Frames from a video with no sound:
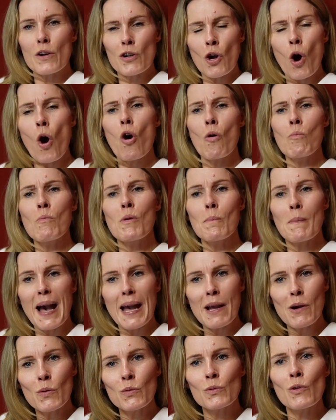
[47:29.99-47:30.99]
at home in
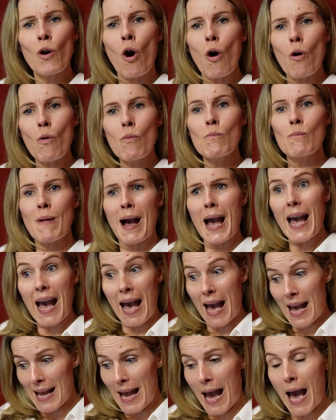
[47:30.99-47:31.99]
my own home. I
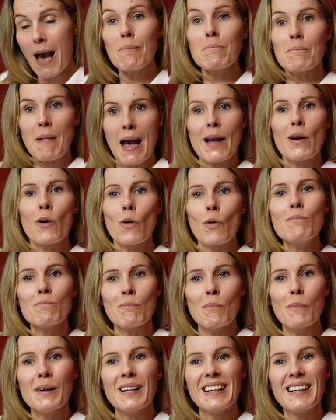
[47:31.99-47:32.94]
am my home.